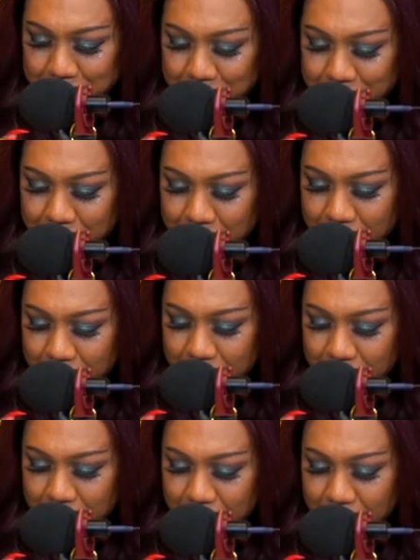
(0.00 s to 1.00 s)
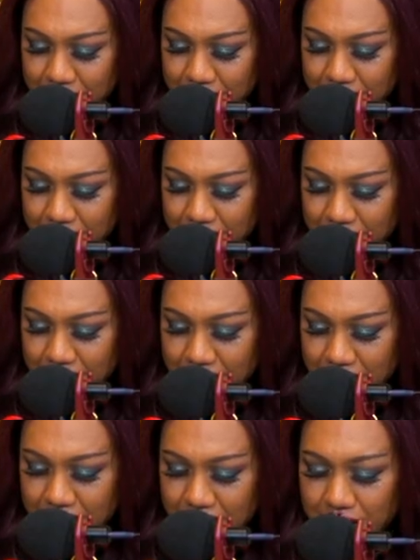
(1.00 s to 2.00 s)

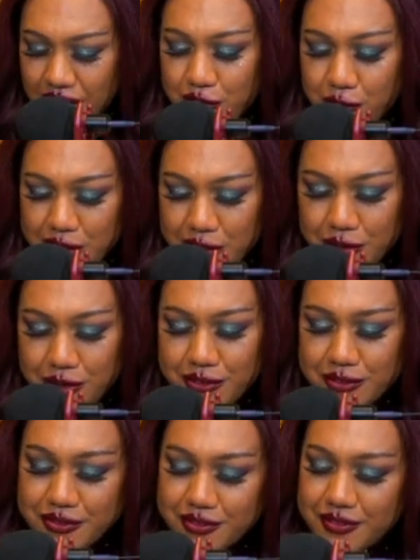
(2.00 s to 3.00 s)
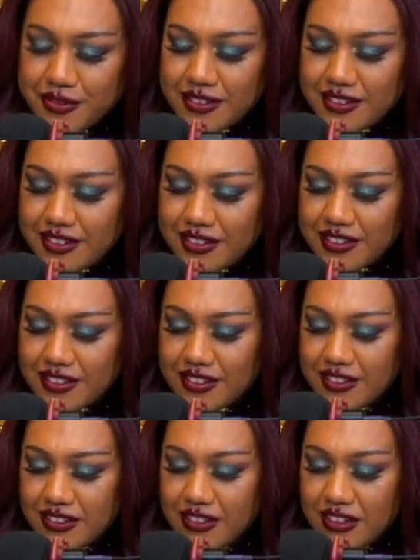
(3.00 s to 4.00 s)

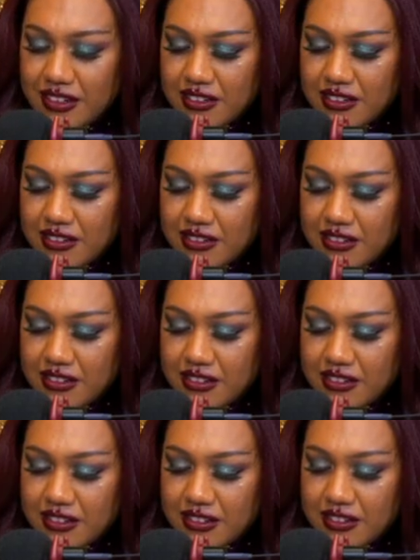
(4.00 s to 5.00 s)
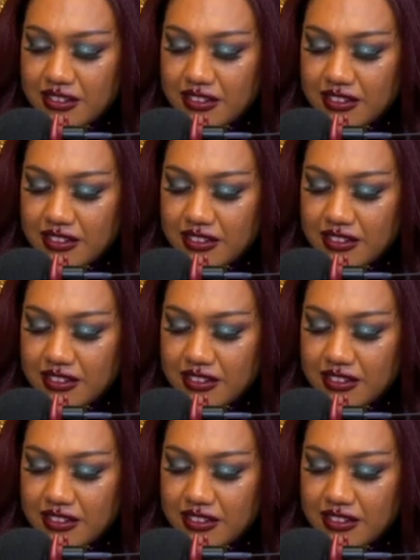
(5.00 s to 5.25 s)
This person isn't speaking.